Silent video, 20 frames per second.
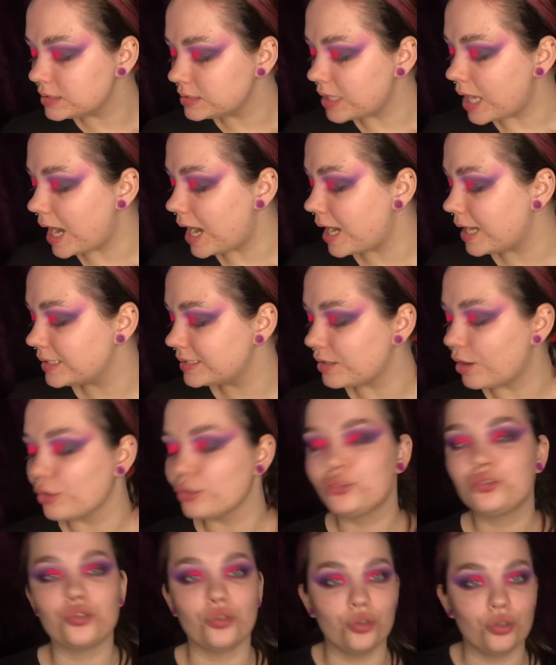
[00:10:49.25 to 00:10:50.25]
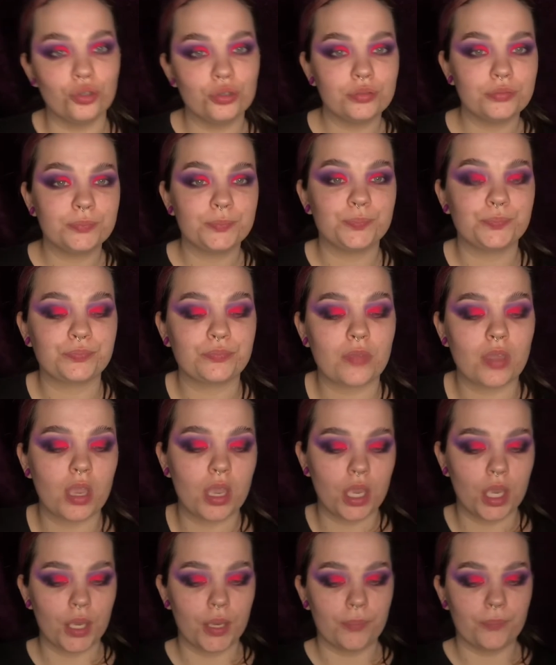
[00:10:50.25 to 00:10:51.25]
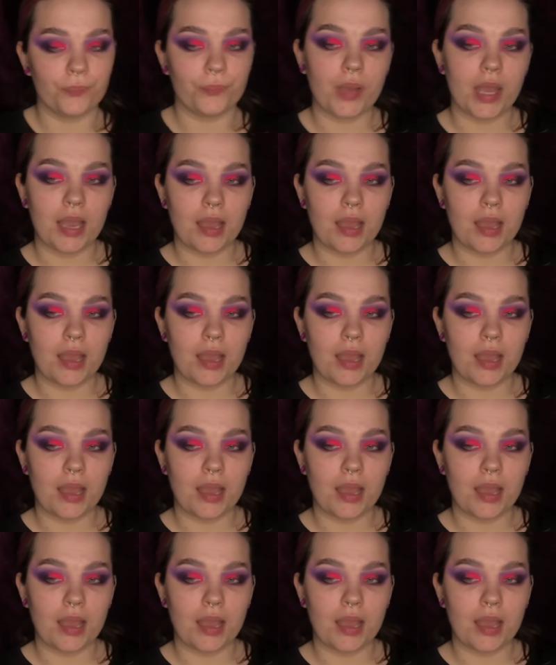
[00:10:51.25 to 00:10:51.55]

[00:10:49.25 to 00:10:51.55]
Eyes are done. I'm